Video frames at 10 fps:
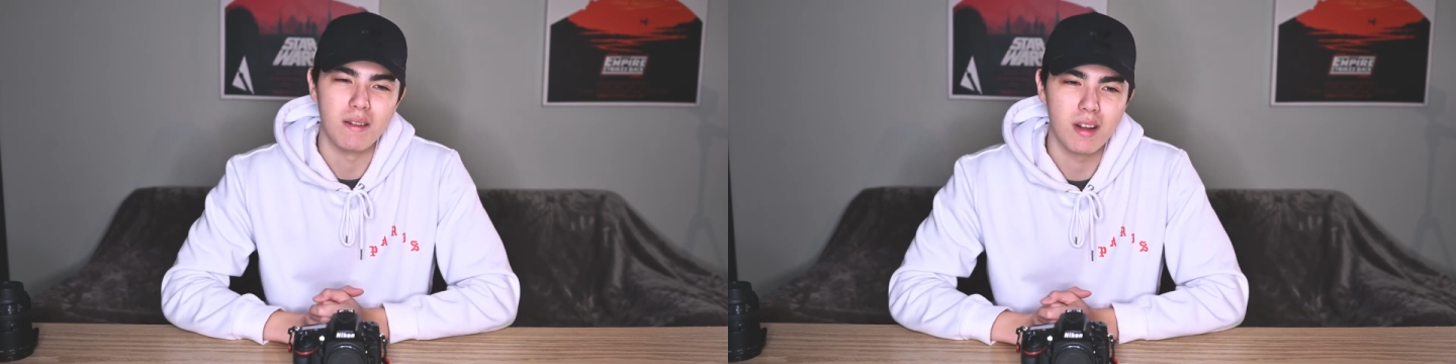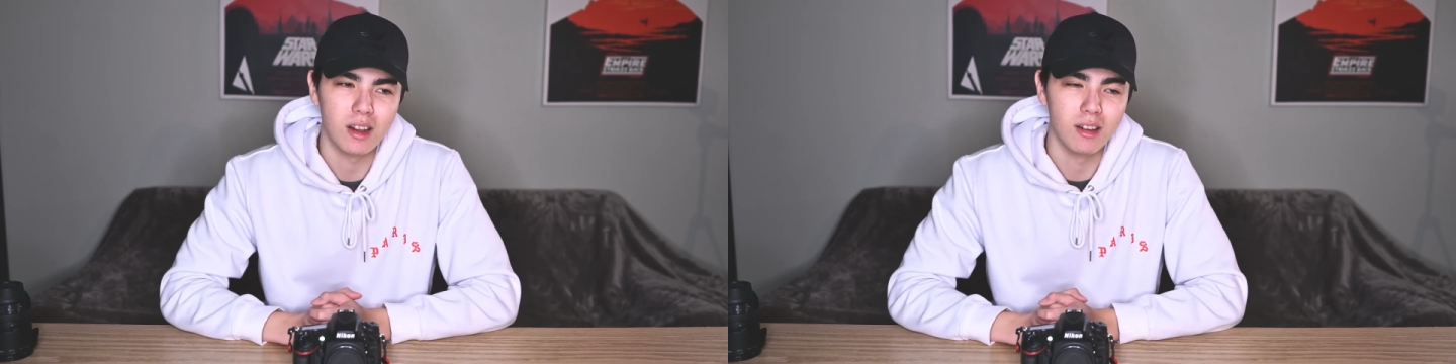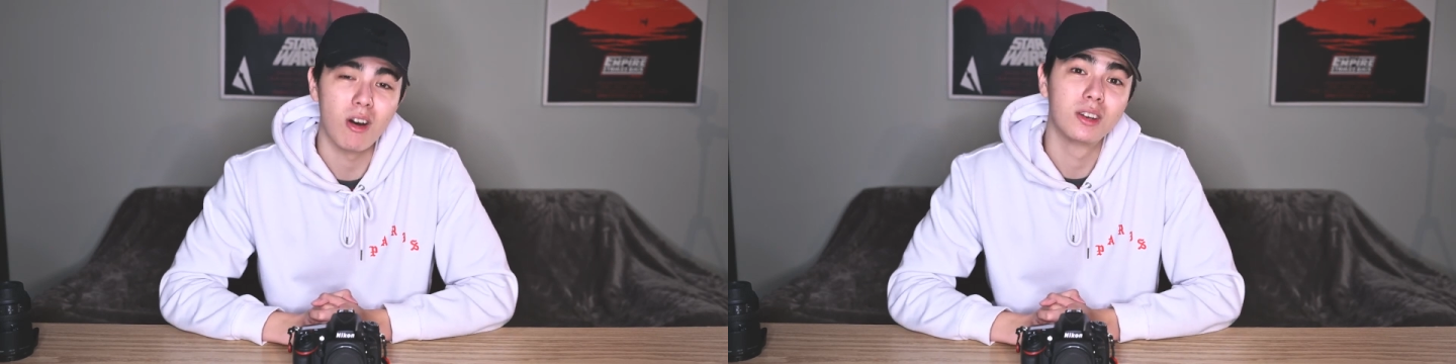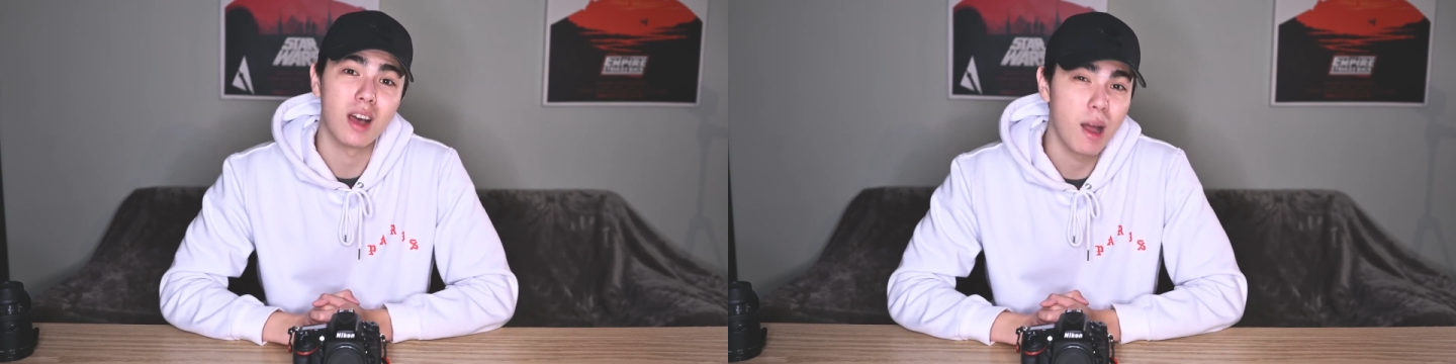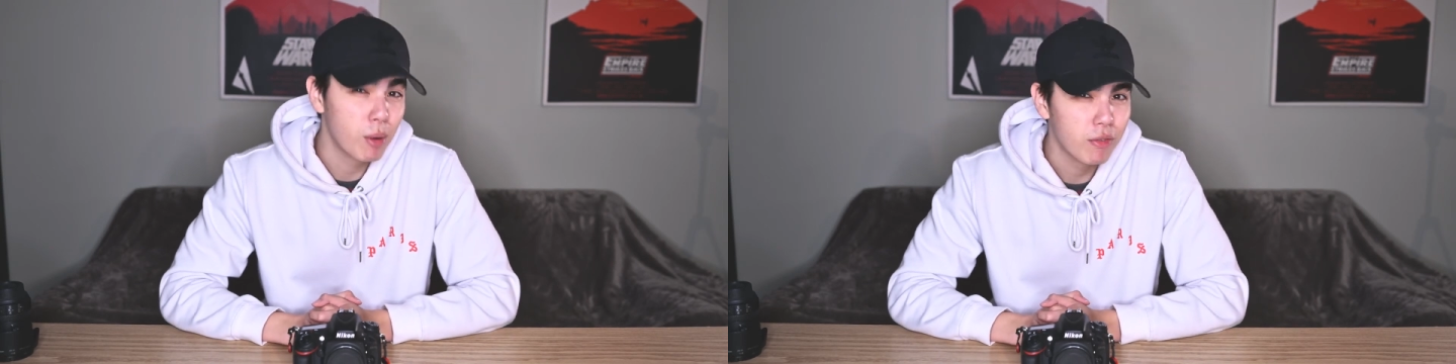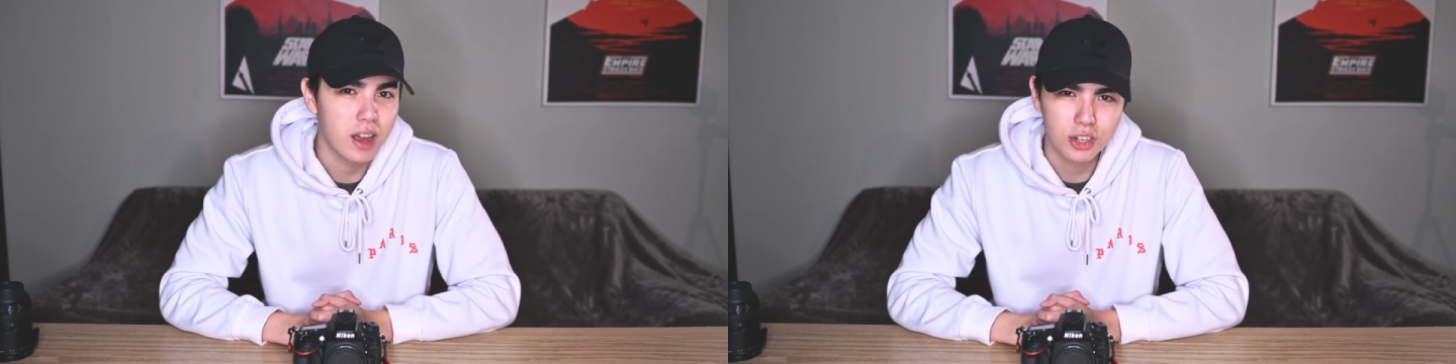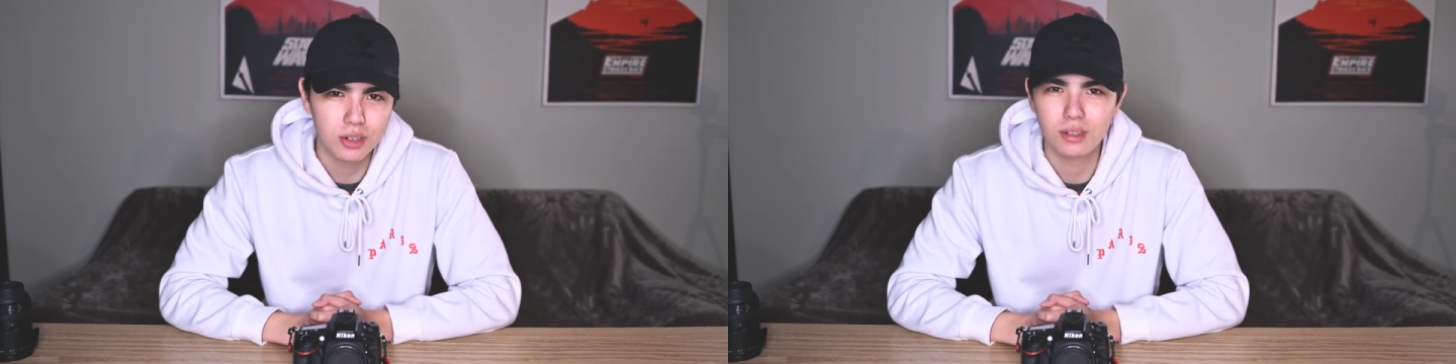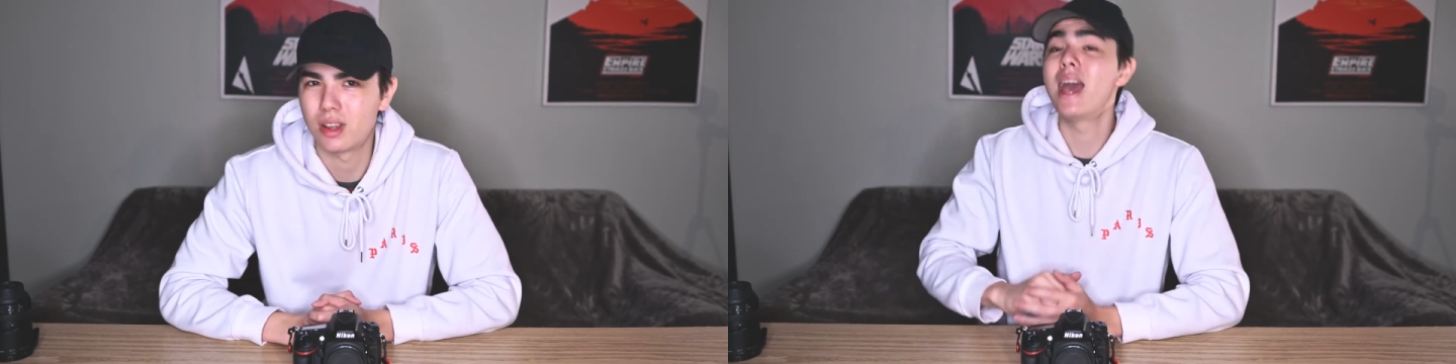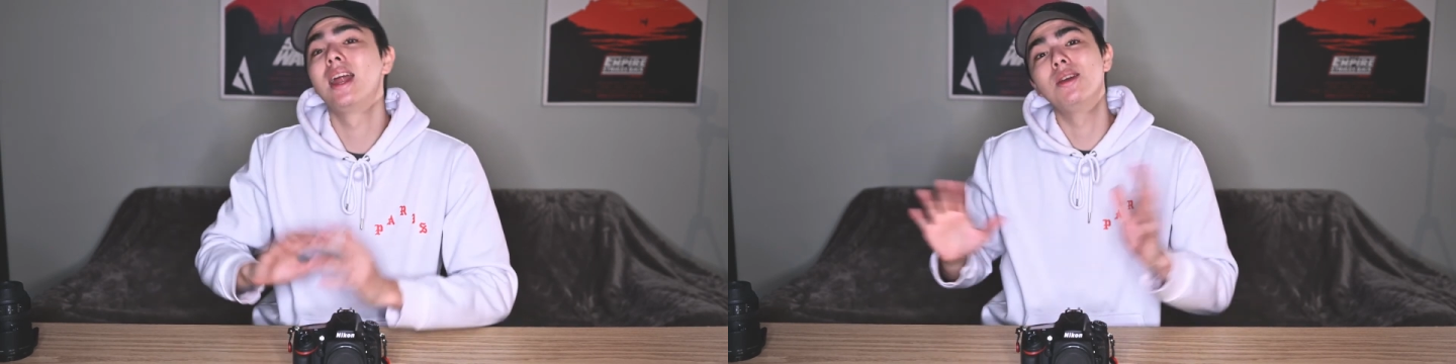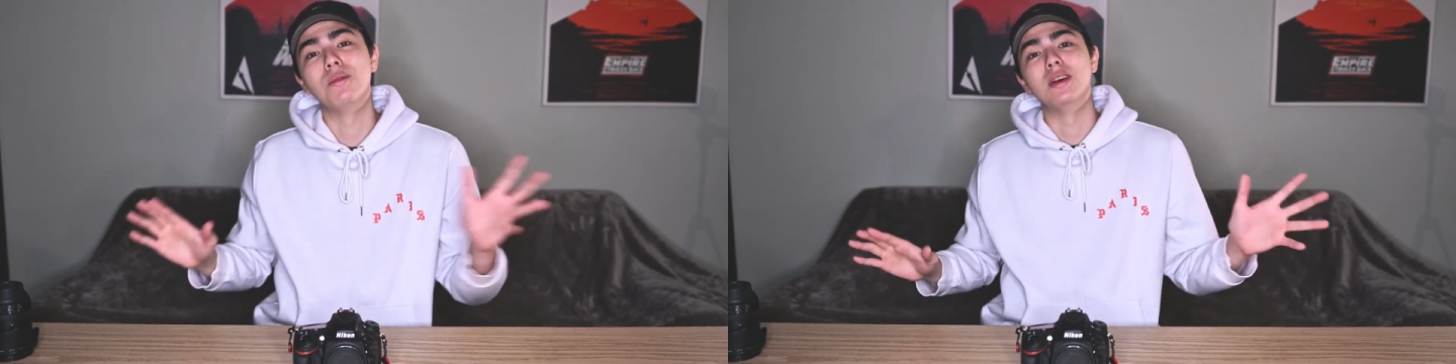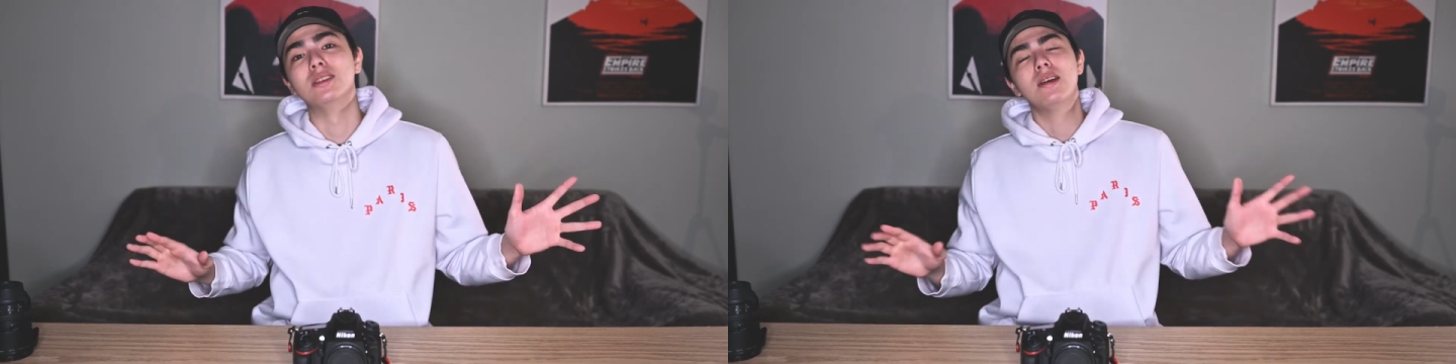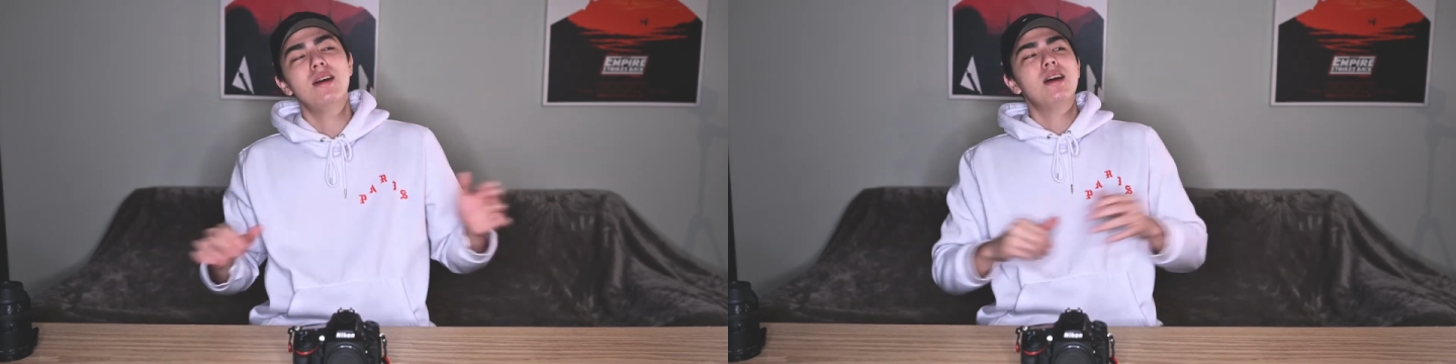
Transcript: long-time professional. Anyways,